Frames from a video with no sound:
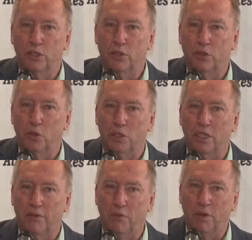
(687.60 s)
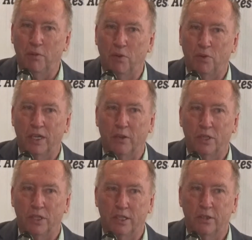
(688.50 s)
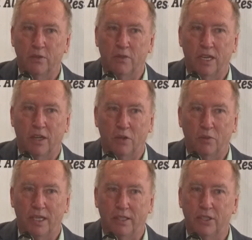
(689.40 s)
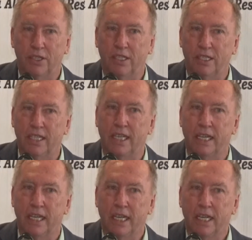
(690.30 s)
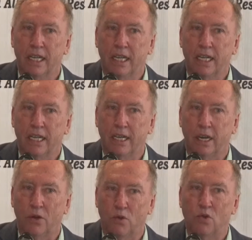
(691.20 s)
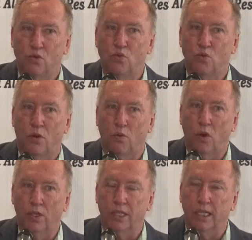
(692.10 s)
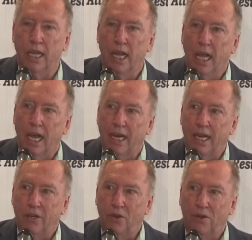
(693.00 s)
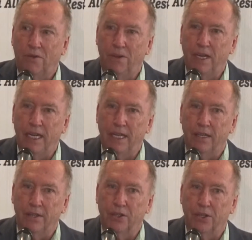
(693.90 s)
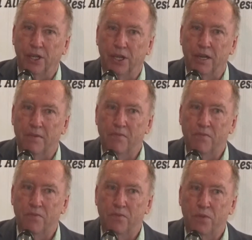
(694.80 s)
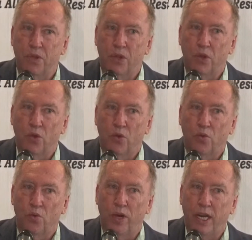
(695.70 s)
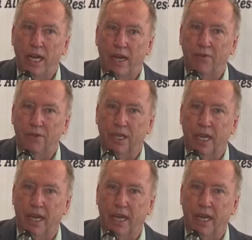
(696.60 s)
talked to different people when I was doing my last piece, just to see, what was it? And I got the feeling that we have to